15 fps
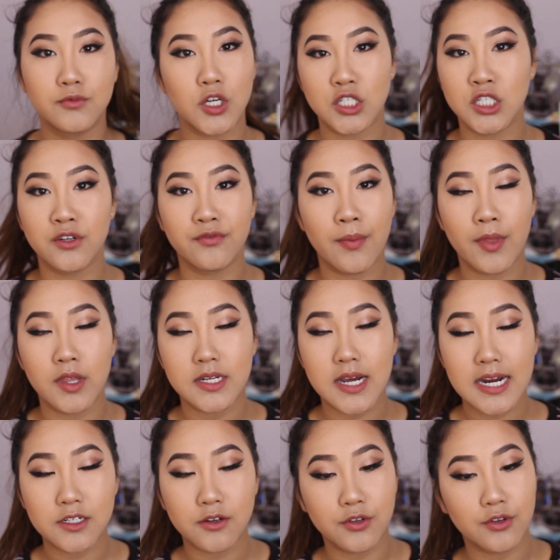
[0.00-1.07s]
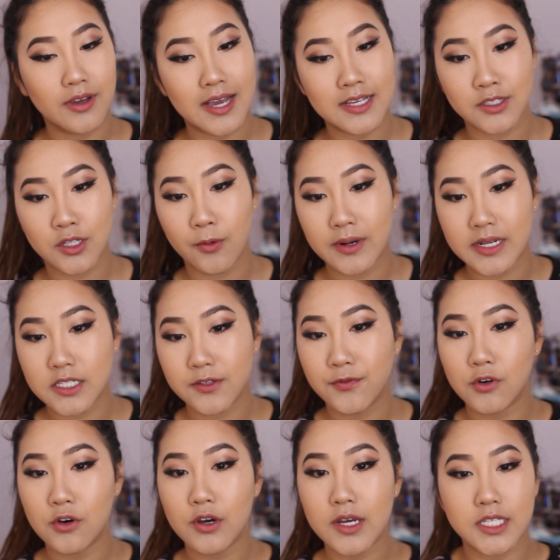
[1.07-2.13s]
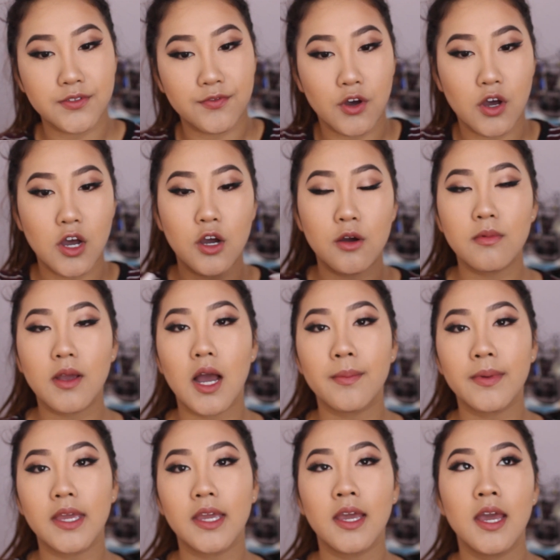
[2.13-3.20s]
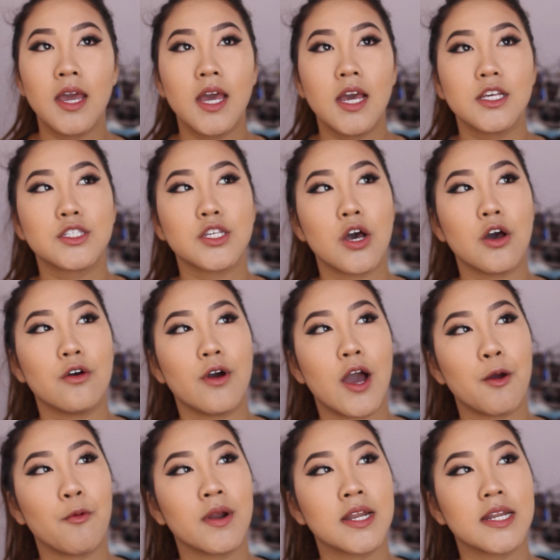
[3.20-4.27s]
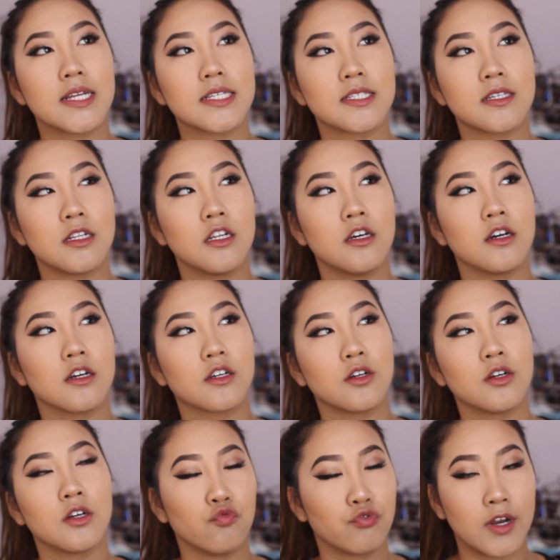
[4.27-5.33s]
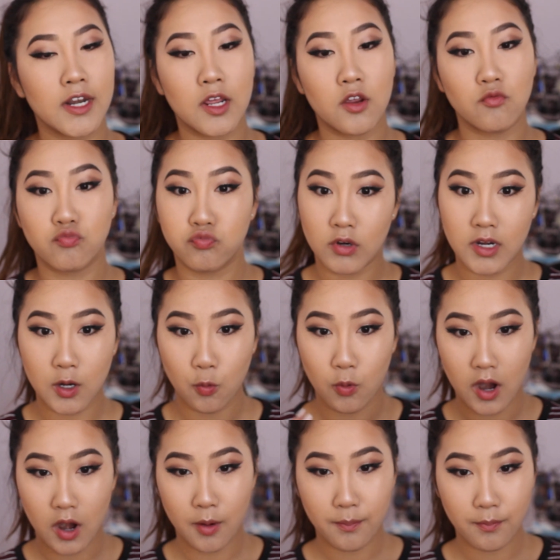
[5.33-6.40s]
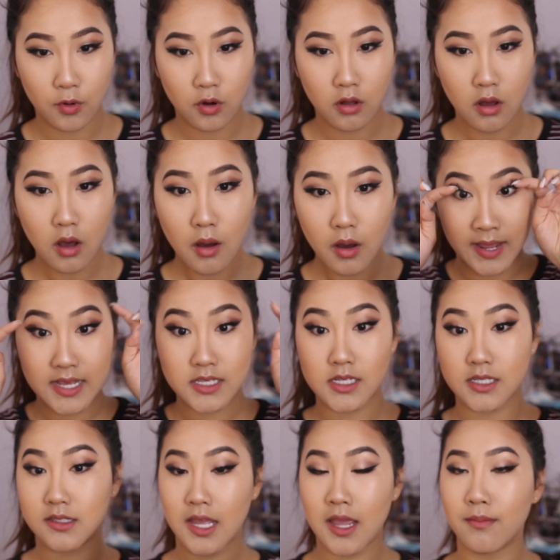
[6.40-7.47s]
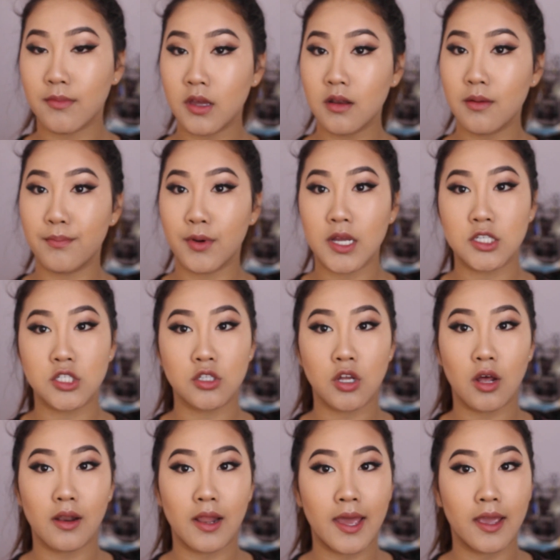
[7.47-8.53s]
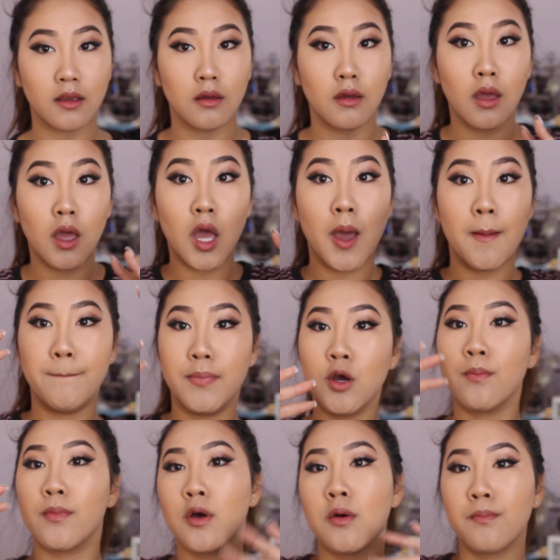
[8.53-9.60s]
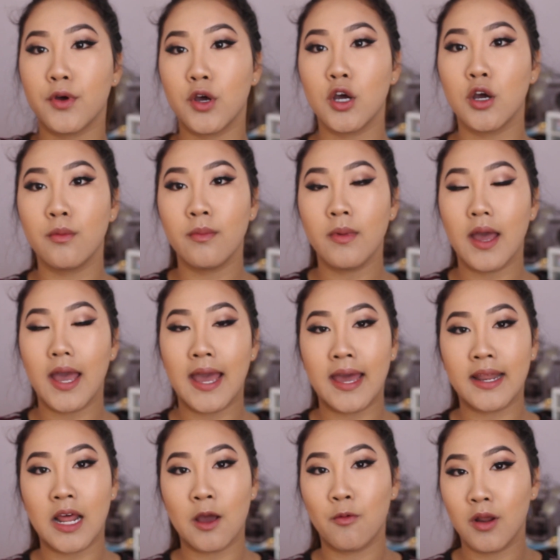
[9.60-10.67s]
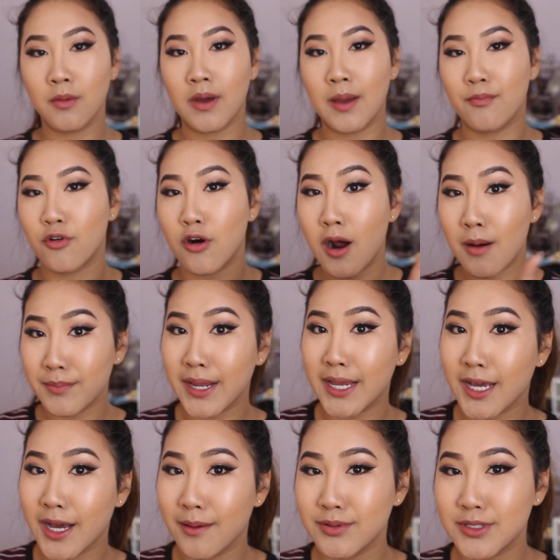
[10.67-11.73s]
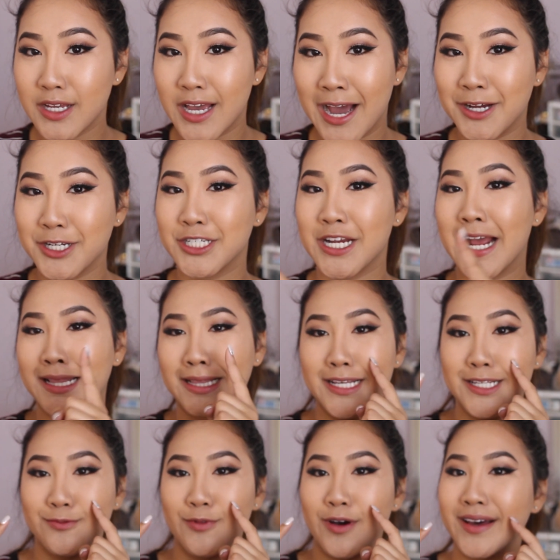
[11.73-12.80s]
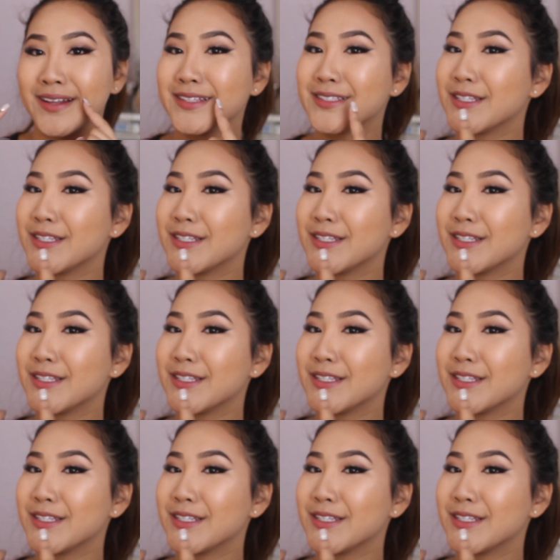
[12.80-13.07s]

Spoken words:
Judging from the title, you guys know what it's for. It's for homecoming. So I wanted it to look really really wearable. Makes a statement, but it's not like boom boom boom, and I want my prom makeup to outshine this one.